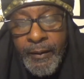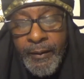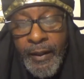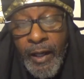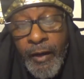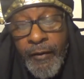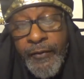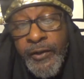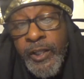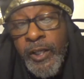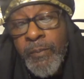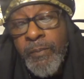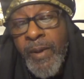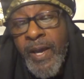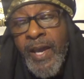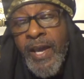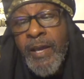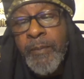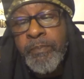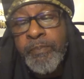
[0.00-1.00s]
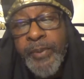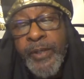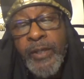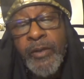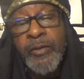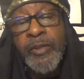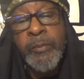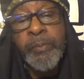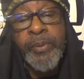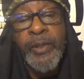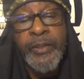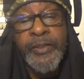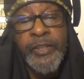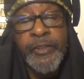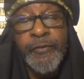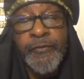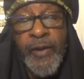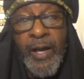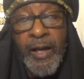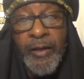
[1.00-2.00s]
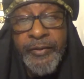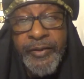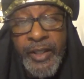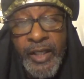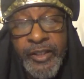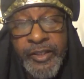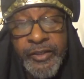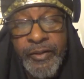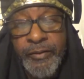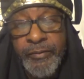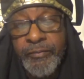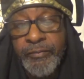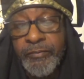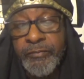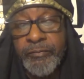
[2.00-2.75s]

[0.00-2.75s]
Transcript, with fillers: Now, if any man build upon this foundation,